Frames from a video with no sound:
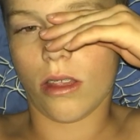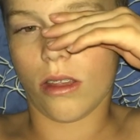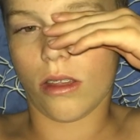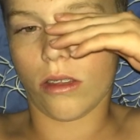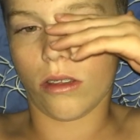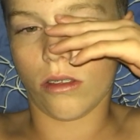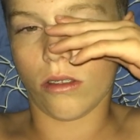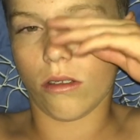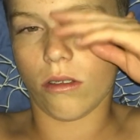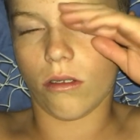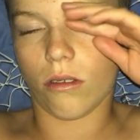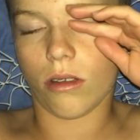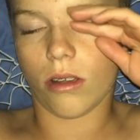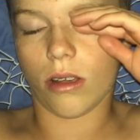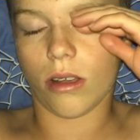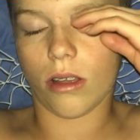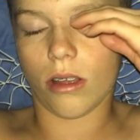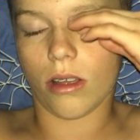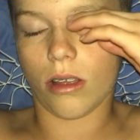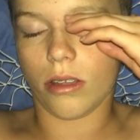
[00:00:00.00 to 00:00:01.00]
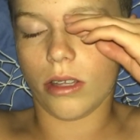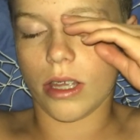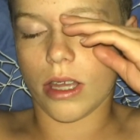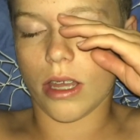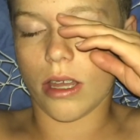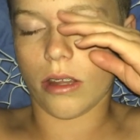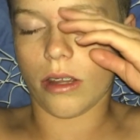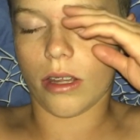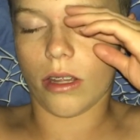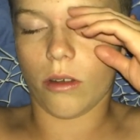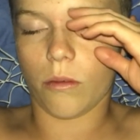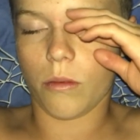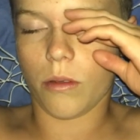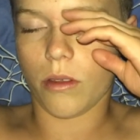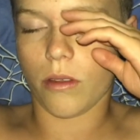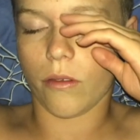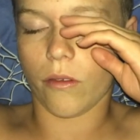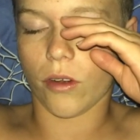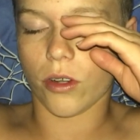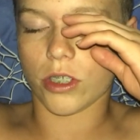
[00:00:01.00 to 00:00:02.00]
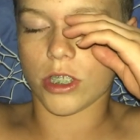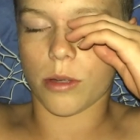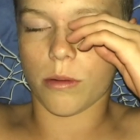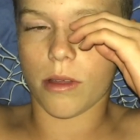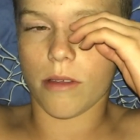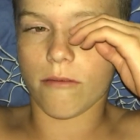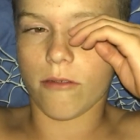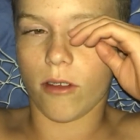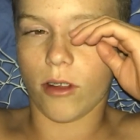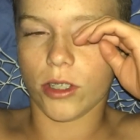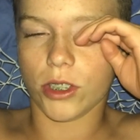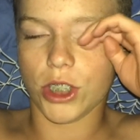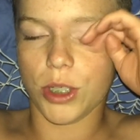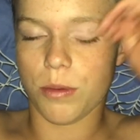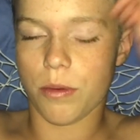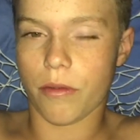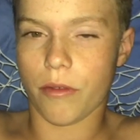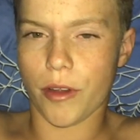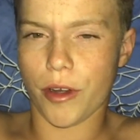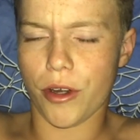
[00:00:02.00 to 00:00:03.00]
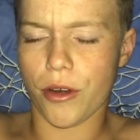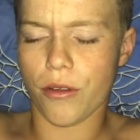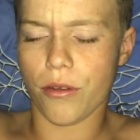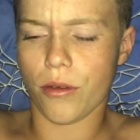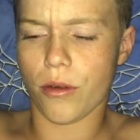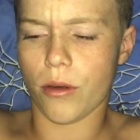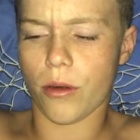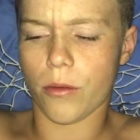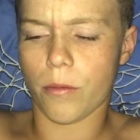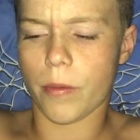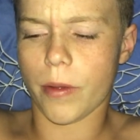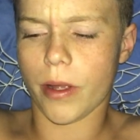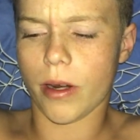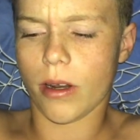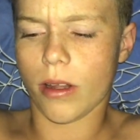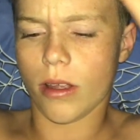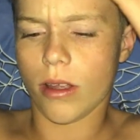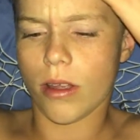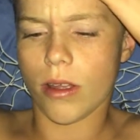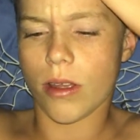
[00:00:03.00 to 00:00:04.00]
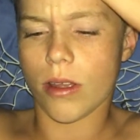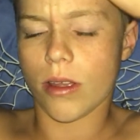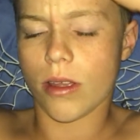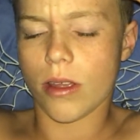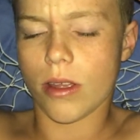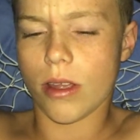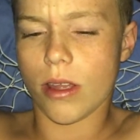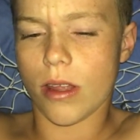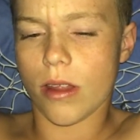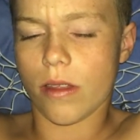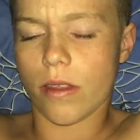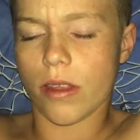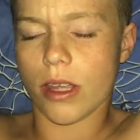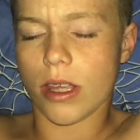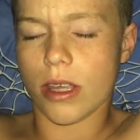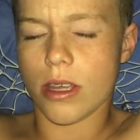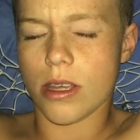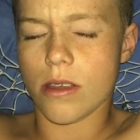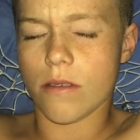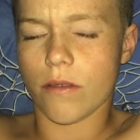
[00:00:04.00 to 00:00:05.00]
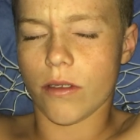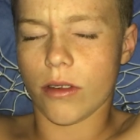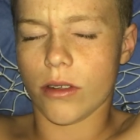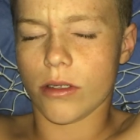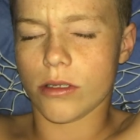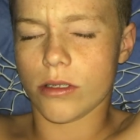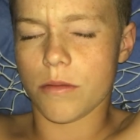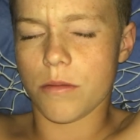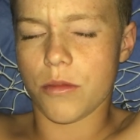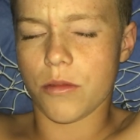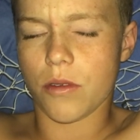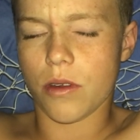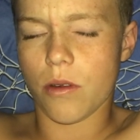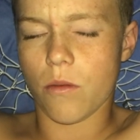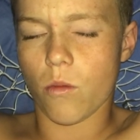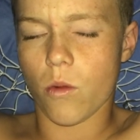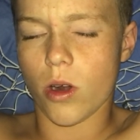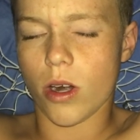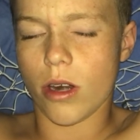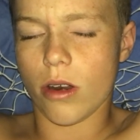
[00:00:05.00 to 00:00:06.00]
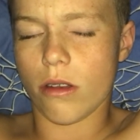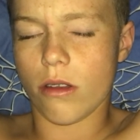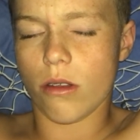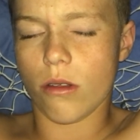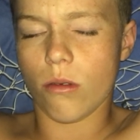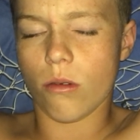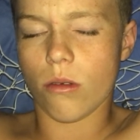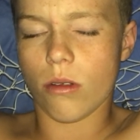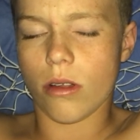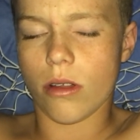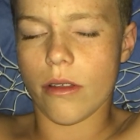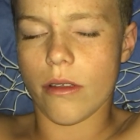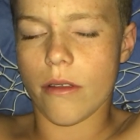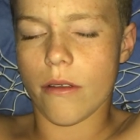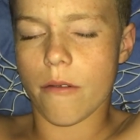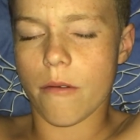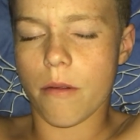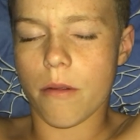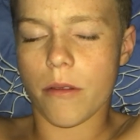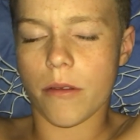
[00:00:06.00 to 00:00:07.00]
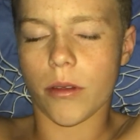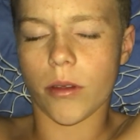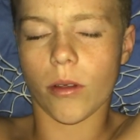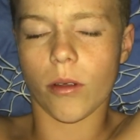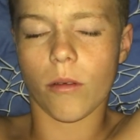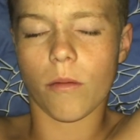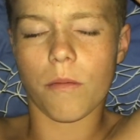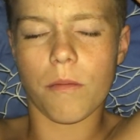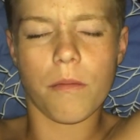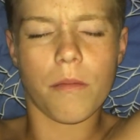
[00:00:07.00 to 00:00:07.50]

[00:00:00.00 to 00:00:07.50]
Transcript: So, uh, yeah, that'll be the first time I fall asleep if I do go to bed. I think he fell asleep between 1 and 2. So,